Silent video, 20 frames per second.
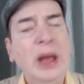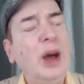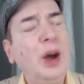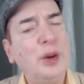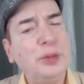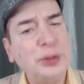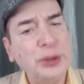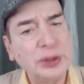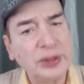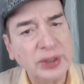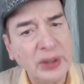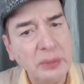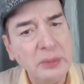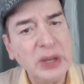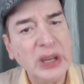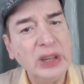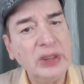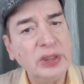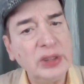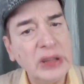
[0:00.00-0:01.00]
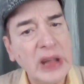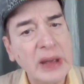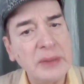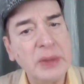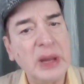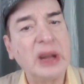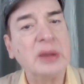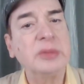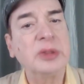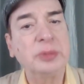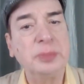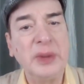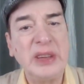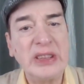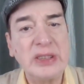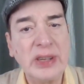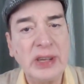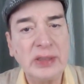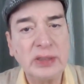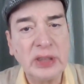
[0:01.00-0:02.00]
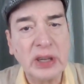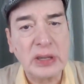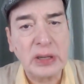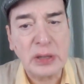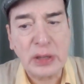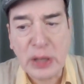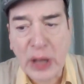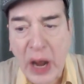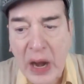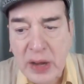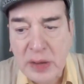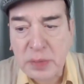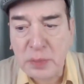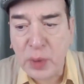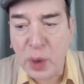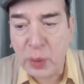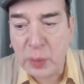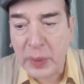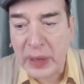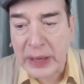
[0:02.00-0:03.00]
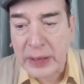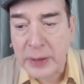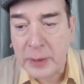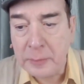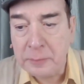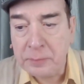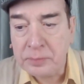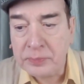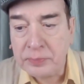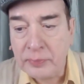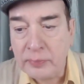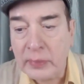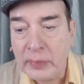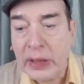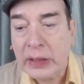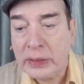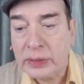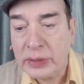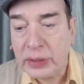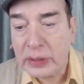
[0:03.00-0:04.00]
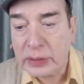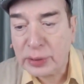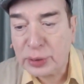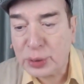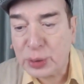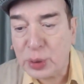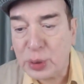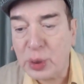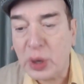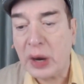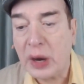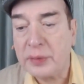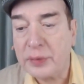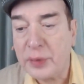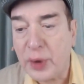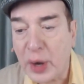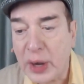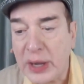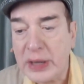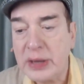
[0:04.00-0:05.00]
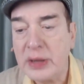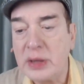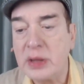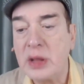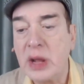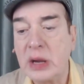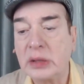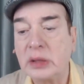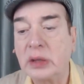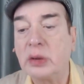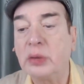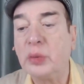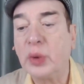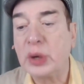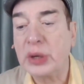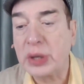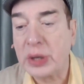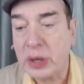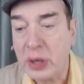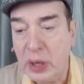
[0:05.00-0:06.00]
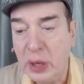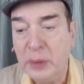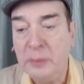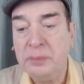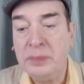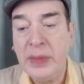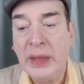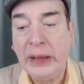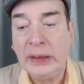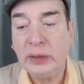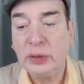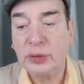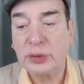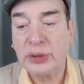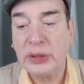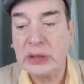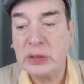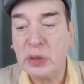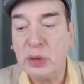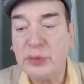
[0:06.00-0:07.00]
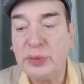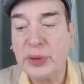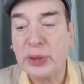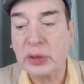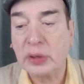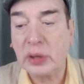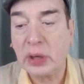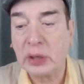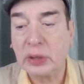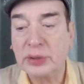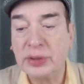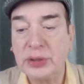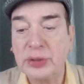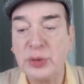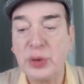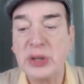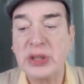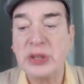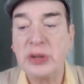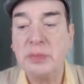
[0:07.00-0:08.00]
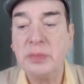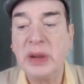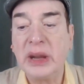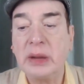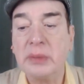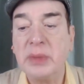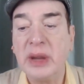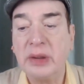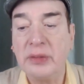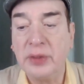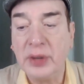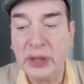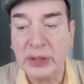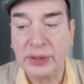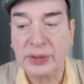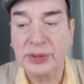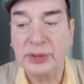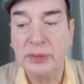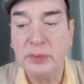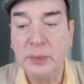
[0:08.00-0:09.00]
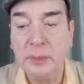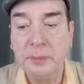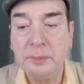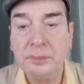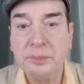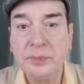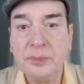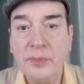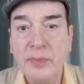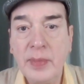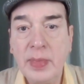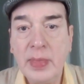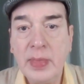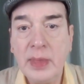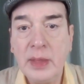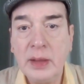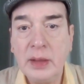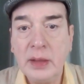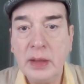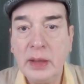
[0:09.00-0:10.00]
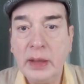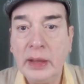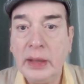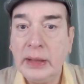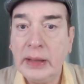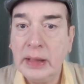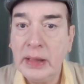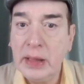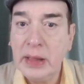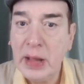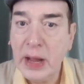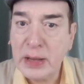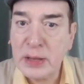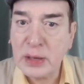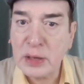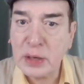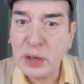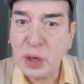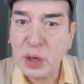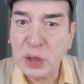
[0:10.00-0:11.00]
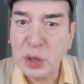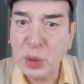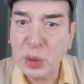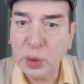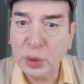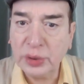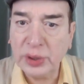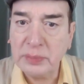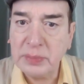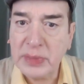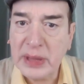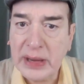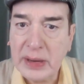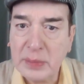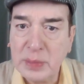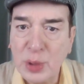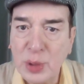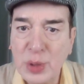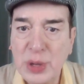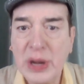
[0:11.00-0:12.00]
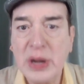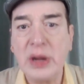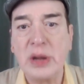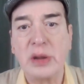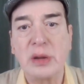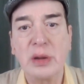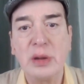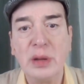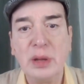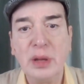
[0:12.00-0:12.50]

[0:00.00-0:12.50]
Or for some reason, I become speechless at that moment, just to avoid that, what you said, no, for the situation becoming worse. Later on, do something about it.